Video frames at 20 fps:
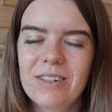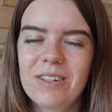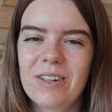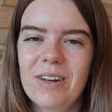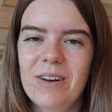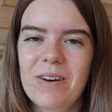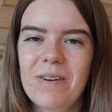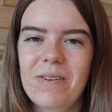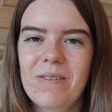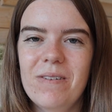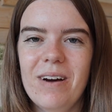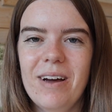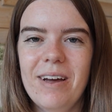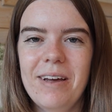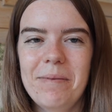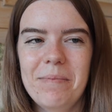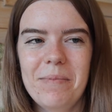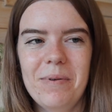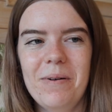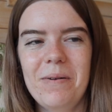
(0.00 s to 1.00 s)
so
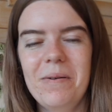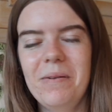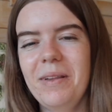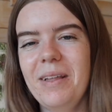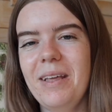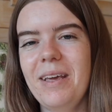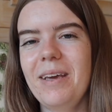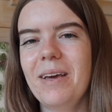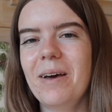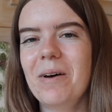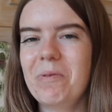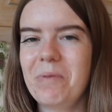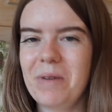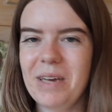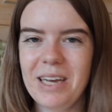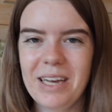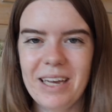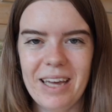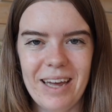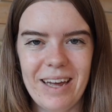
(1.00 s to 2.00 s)
I'm only a
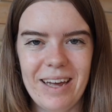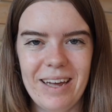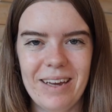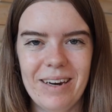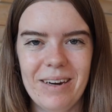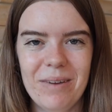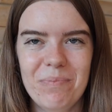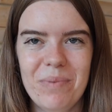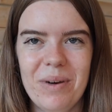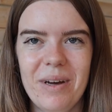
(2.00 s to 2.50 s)
week in,